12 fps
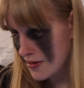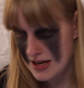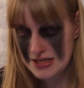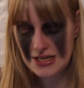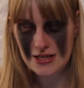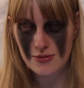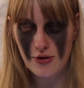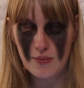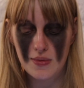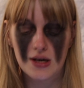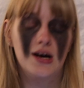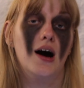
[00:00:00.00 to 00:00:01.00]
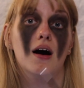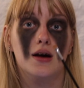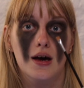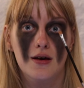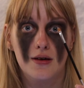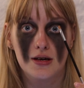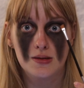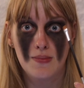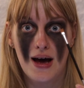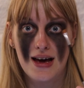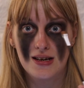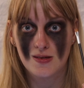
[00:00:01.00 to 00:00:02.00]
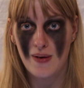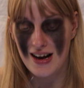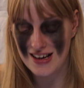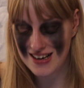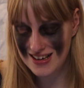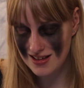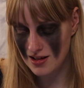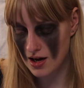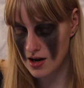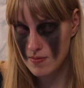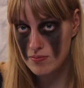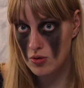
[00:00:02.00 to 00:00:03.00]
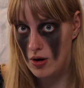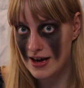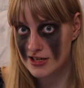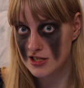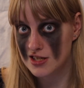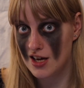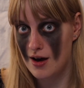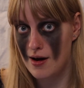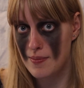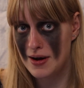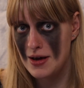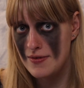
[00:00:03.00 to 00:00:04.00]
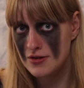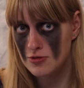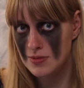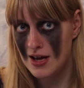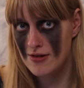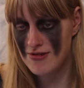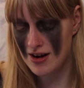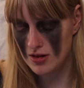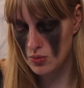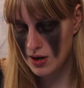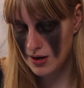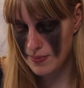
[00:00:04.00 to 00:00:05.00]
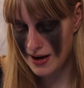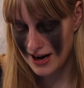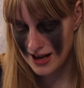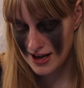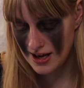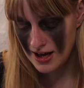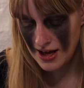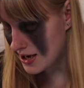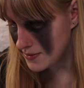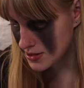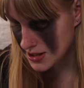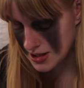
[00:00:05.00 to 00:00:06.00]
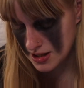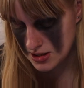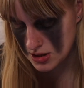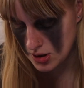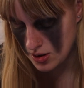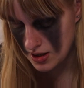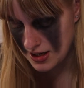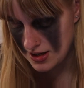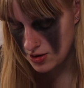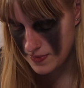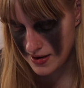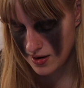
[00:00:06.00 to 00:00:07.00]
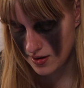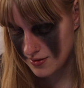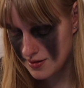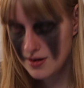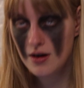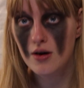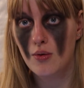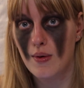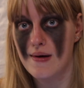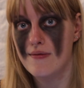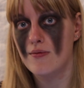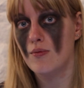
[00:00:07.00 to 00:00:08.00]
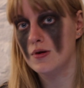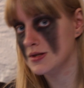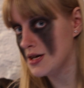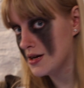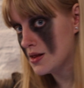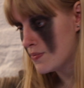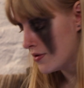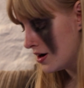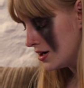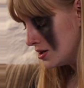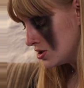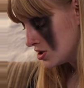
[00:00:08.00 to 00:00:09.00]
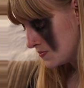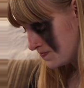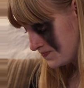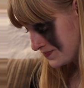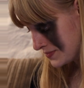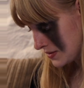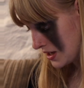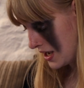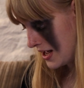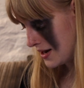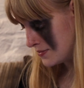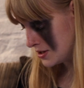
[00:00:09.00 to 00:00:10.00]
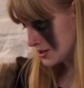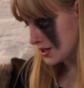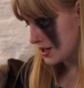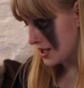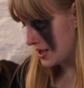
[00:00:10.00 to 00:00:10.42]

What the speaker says: This is from the Cargo Cosmetics palette that I bought ages ago. I believe it's from the Around the World palette. I'm just going to dot a little bit on with one side of the brush, and I'm just going to